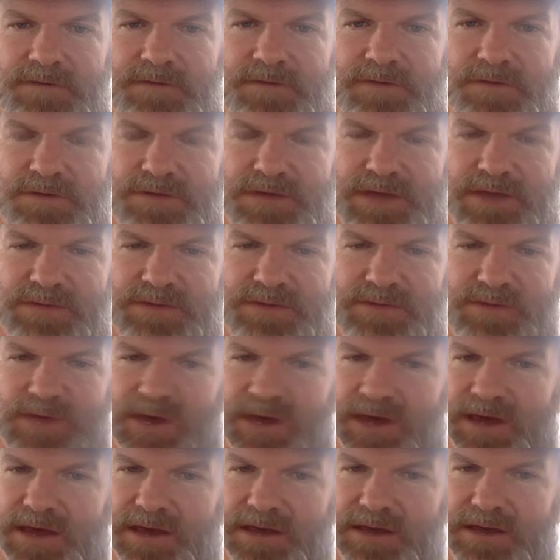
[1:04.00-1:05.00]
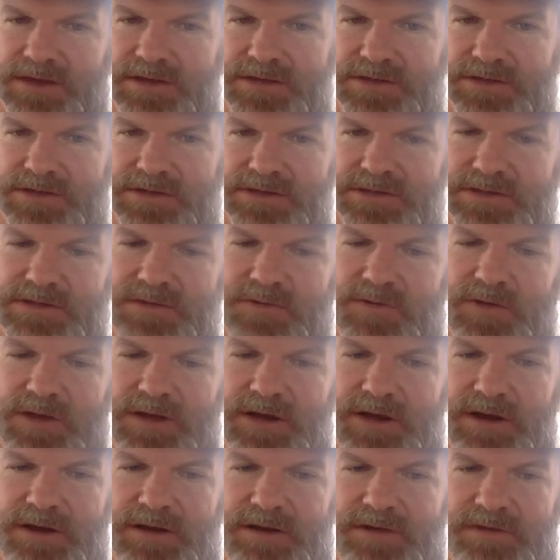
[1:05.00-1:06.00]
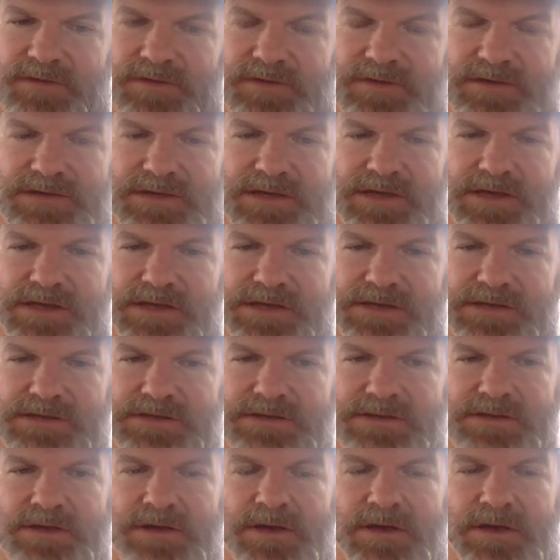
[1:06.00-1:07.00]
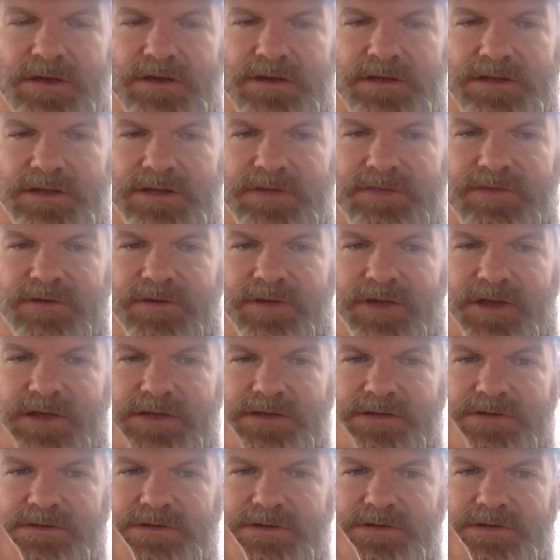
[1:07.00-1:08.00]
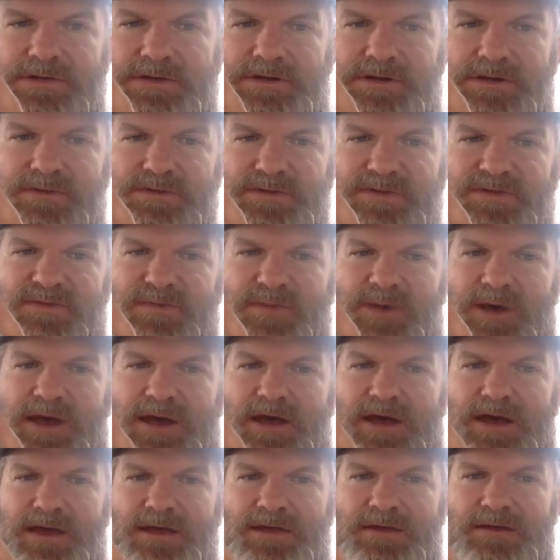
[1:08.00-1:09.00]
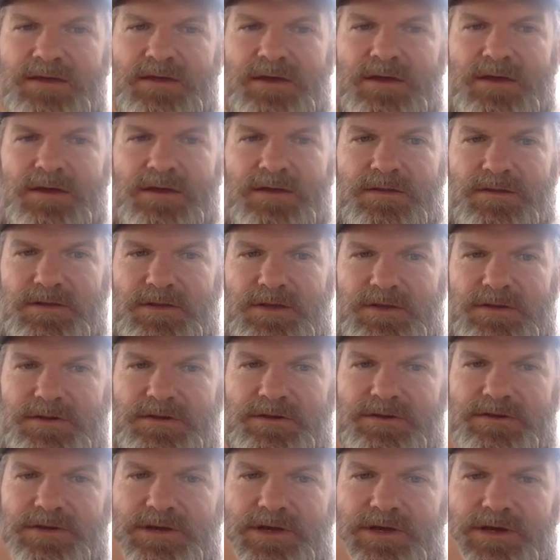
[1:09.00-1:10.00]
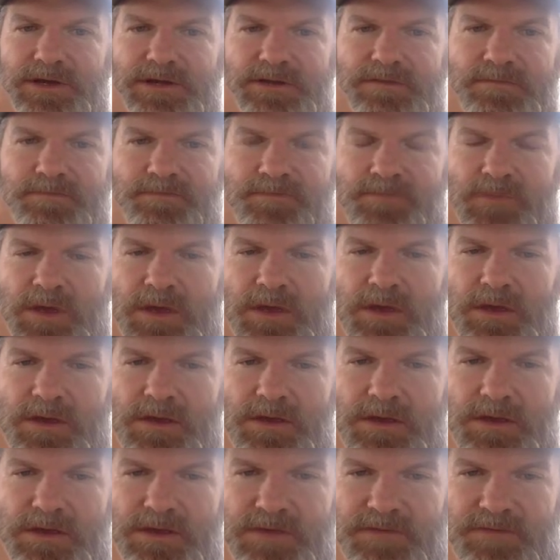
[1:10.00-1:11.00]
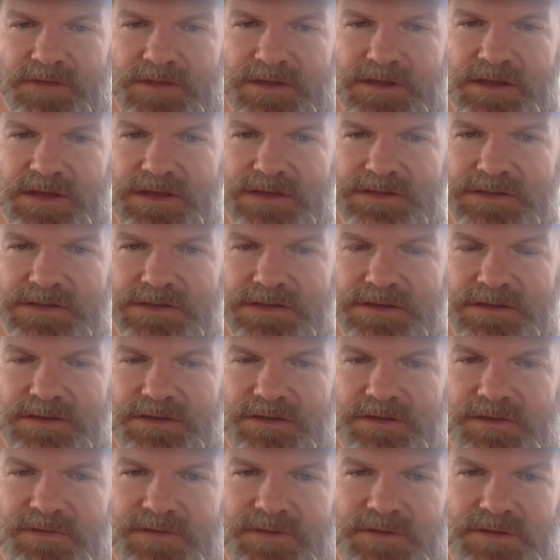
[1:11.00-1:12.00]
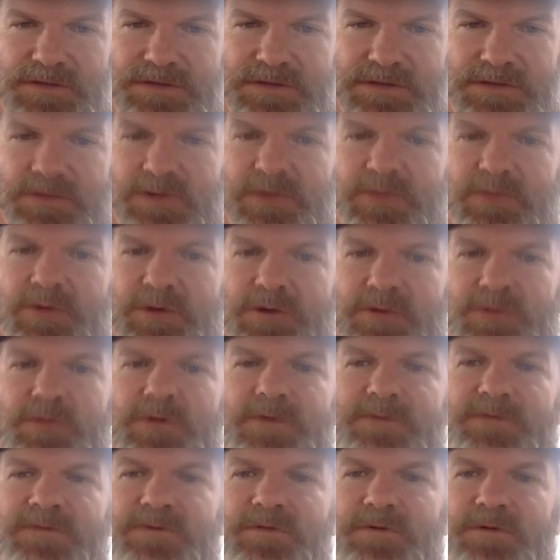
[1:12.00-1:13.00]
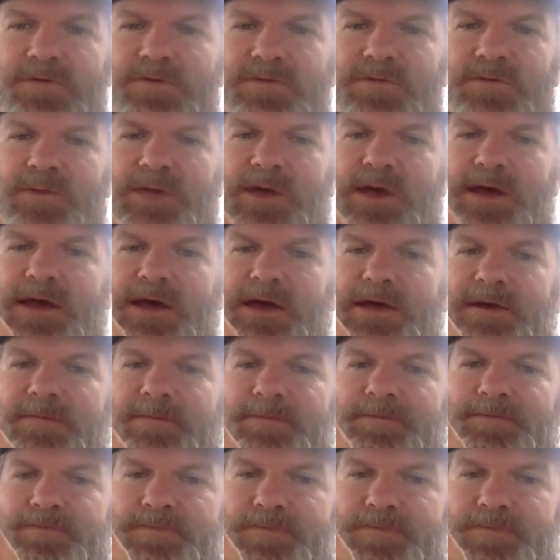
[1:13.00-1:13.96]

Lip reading: 4 times pi inches squared. If it says leave your answers in terms of pi, then you're done. If it doesn't, you have to use 3.14 for pi,